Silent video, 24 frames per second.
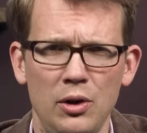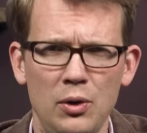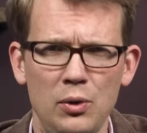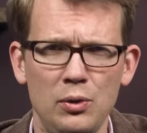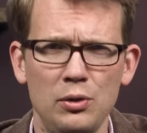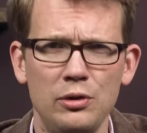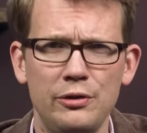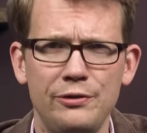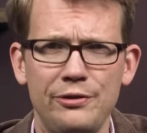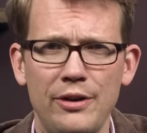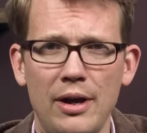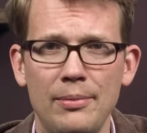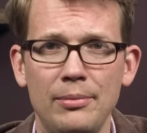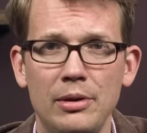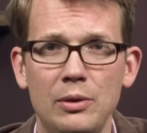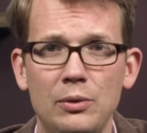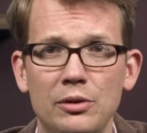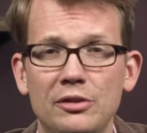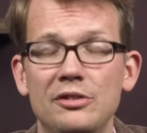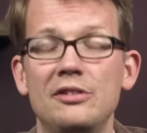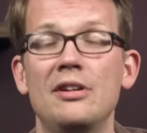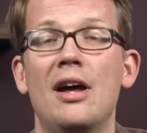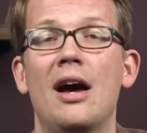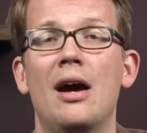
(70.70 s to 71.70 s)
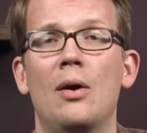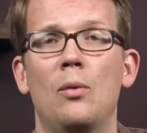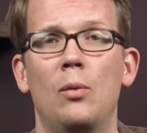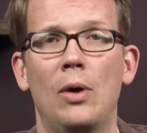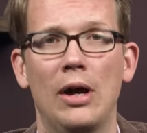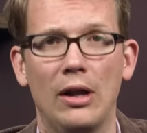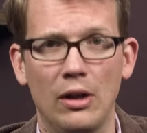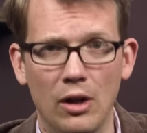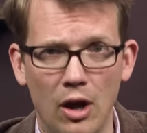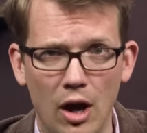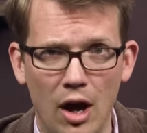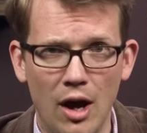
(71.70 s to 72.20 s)
Newton's family was not
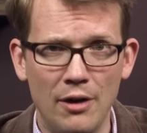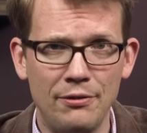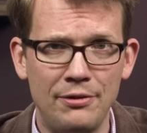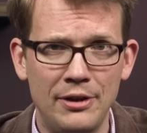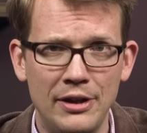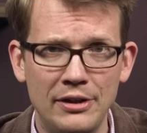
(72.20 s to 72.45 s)
well off.